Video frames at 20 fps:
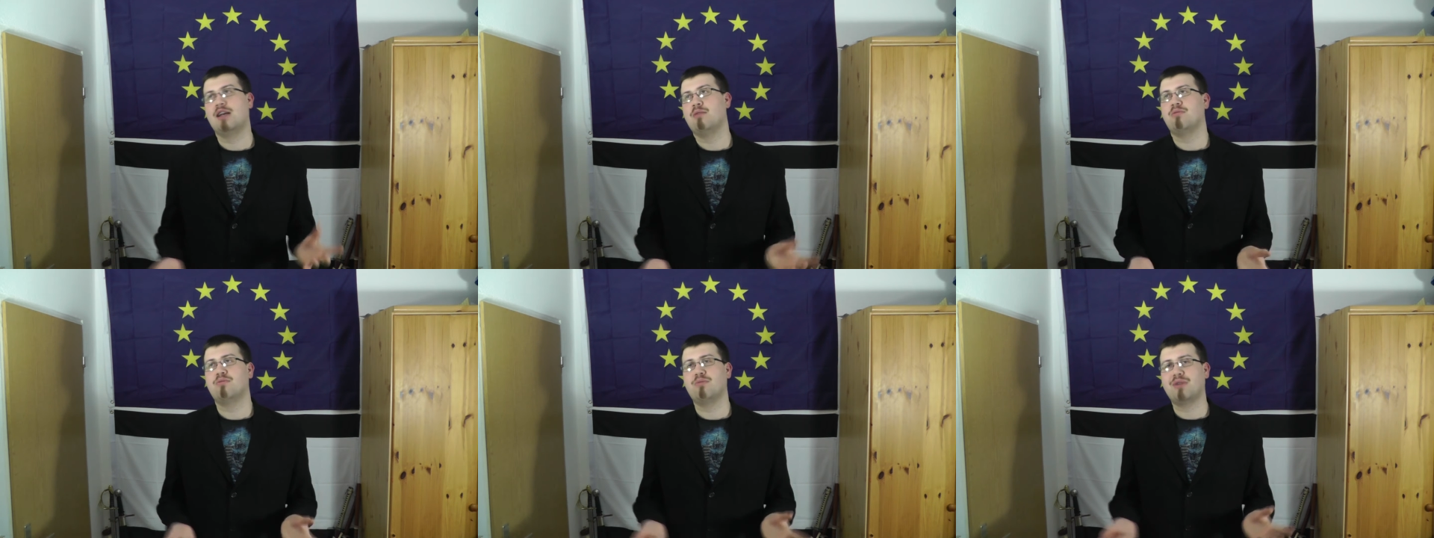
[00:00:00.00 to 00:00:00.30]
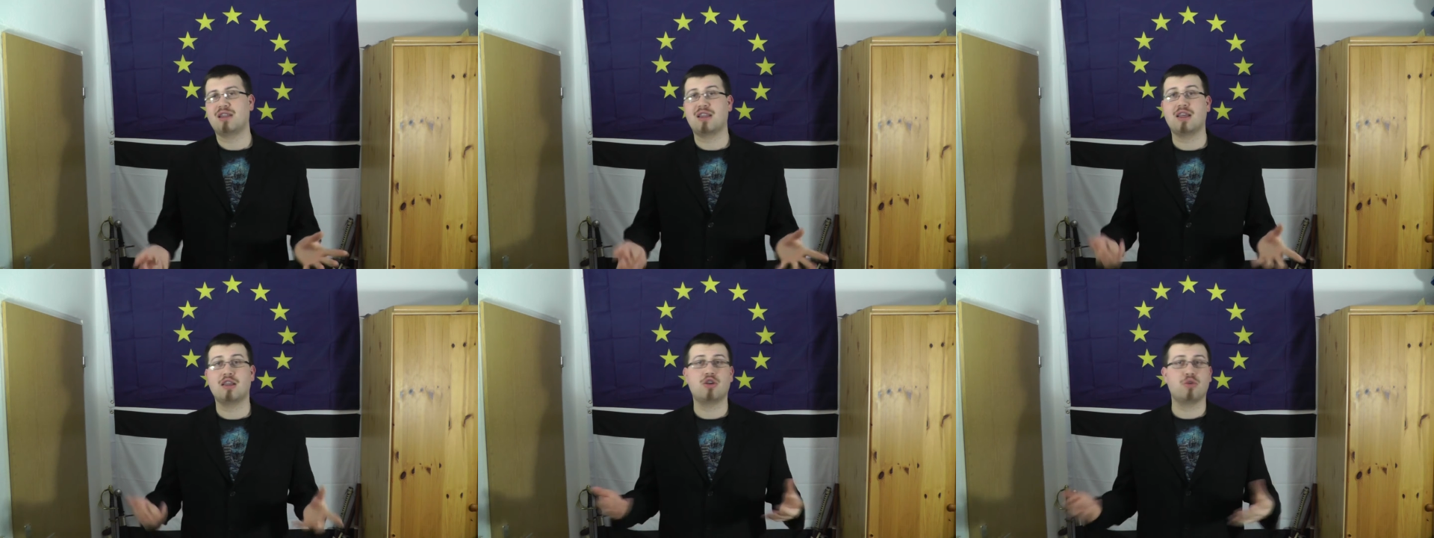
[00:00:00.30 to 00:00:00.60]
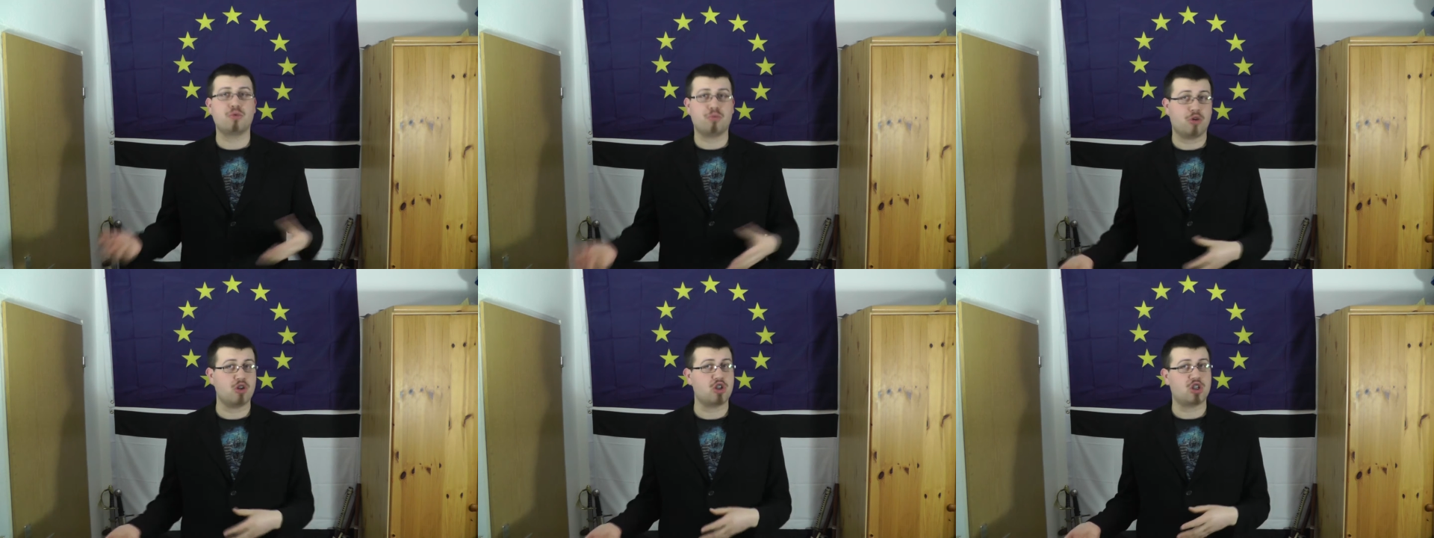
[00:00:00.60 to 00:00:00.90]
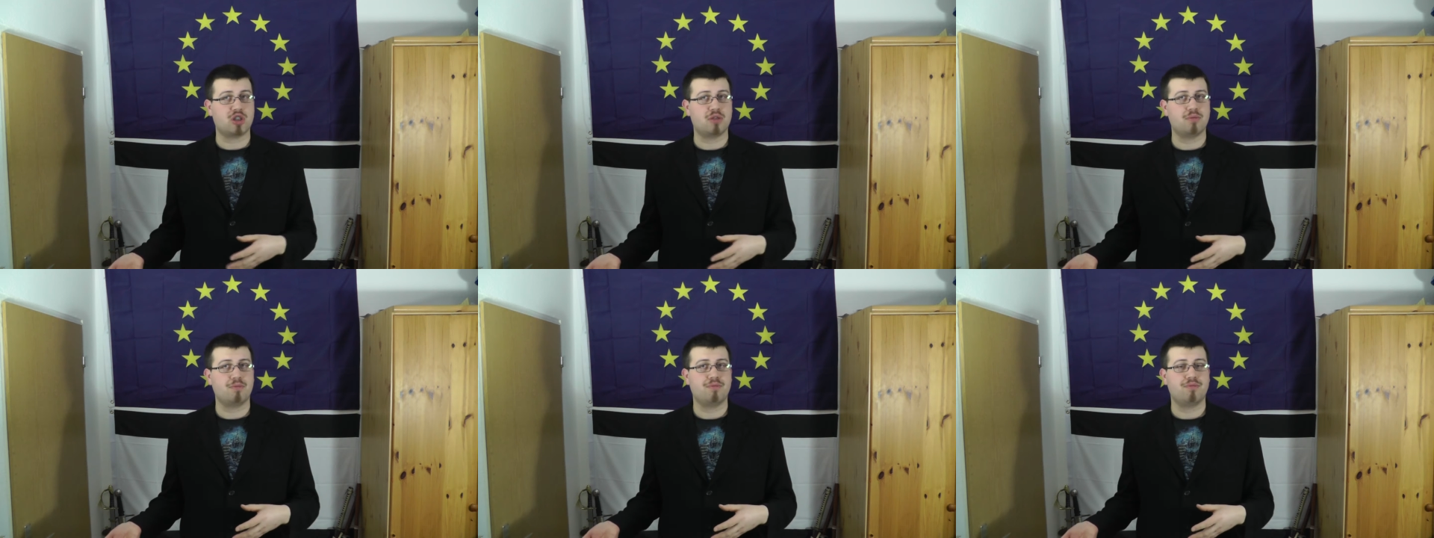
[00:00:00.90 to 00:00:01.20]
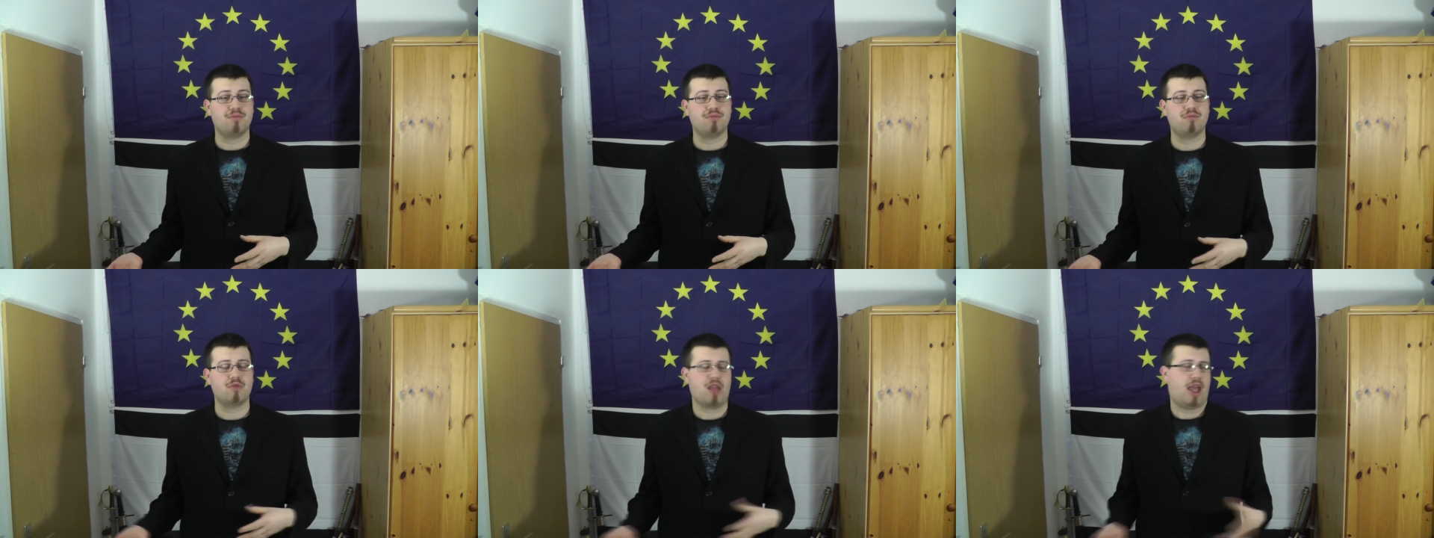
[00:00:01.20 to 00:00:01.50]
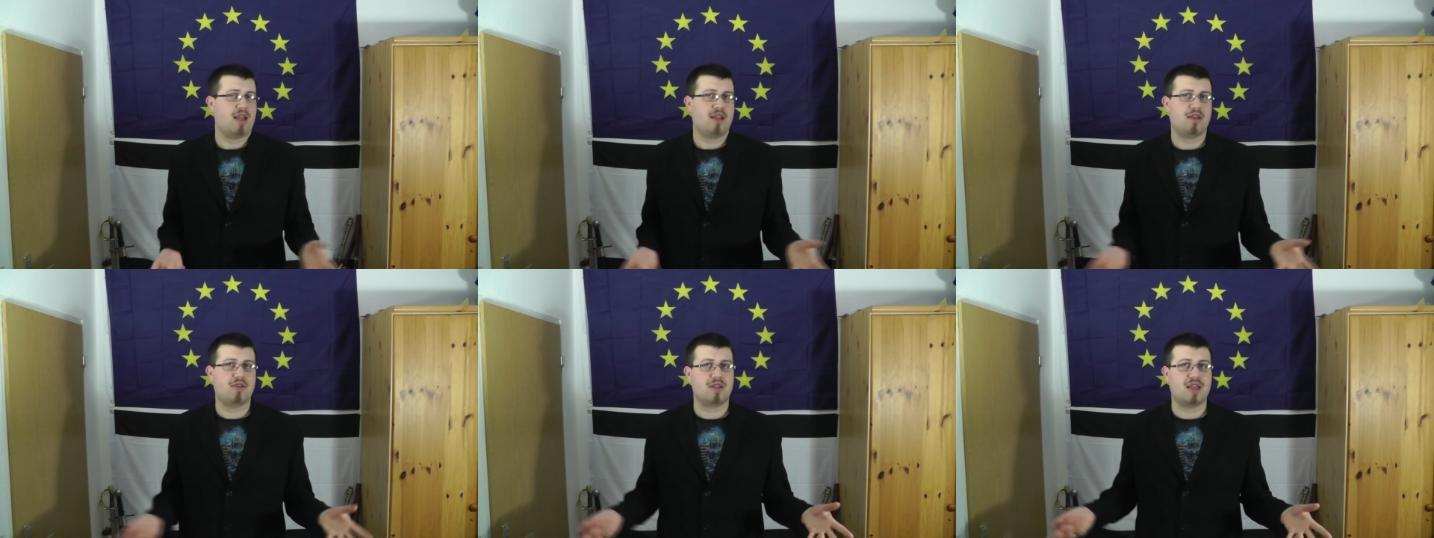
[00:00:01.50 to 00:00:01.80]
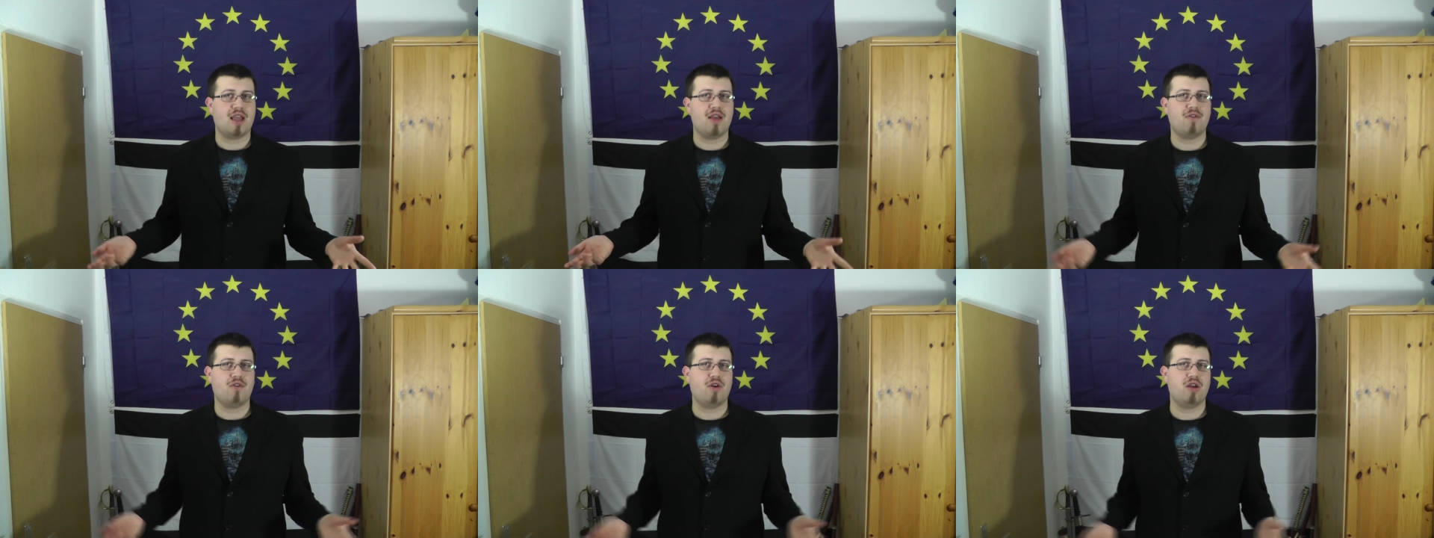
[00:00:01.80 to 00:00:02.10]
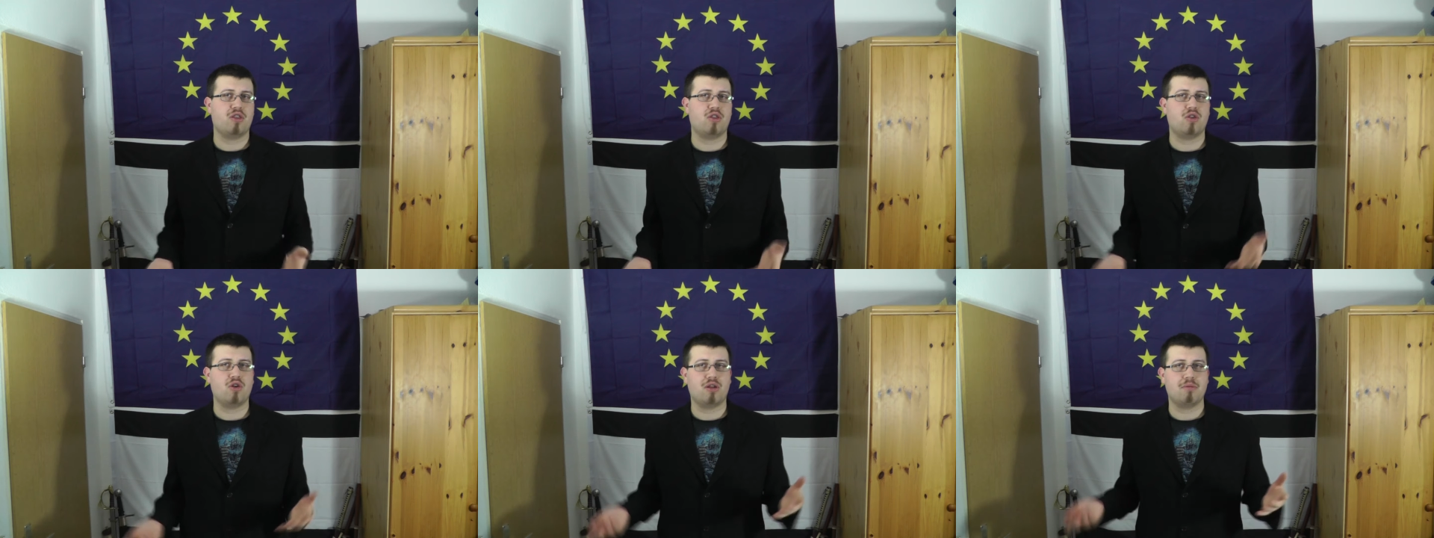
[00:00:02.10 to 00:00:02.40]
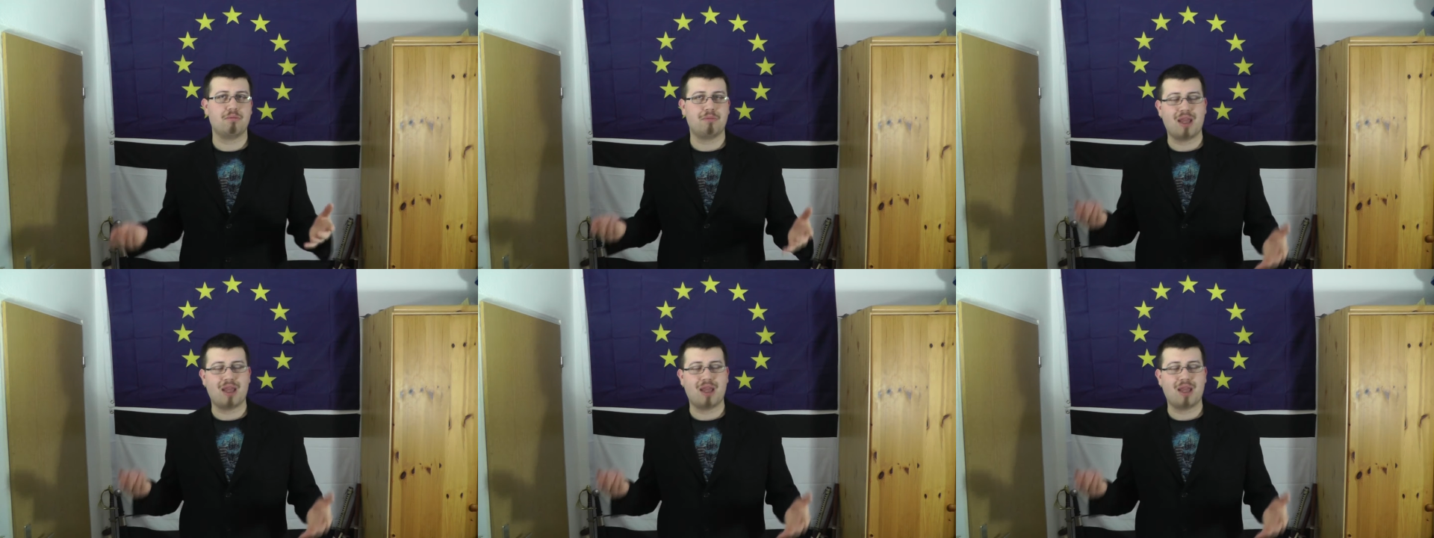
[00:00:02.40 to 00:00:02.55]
but they don't watch, and therefore I thought